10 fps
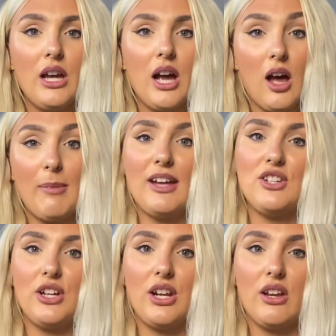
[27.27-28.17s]
I'm
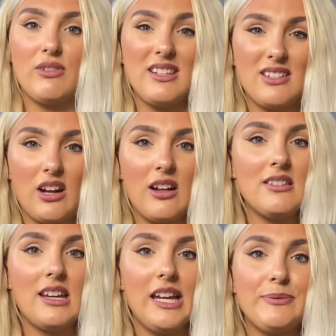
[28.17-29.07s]
actually going to
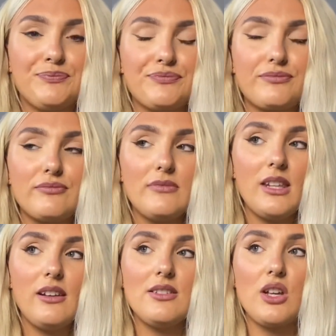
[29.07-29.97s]
restart it.
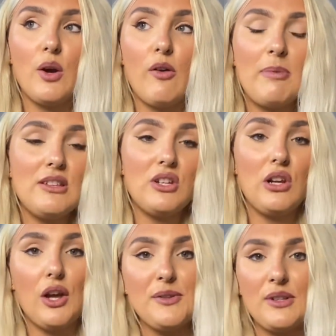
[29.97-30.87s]
So I've been
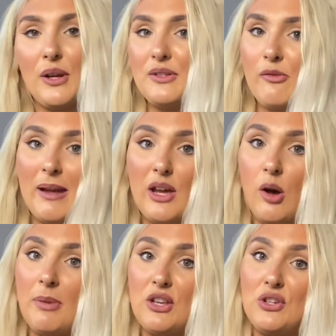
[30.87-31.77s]
doing loads and loads of
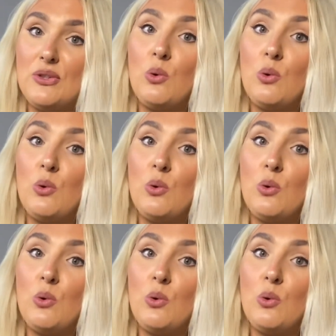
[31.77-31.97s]
makeup pictures